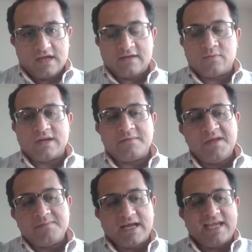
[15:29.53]
And what I
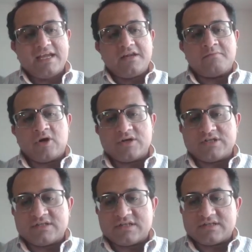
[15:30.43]
mean by hidden
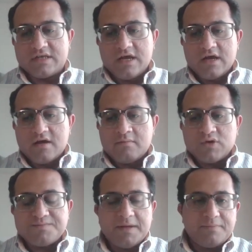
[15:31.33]
margins is
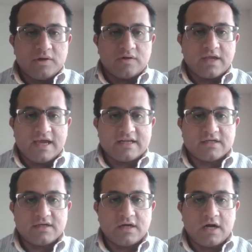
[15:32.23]
most people look at,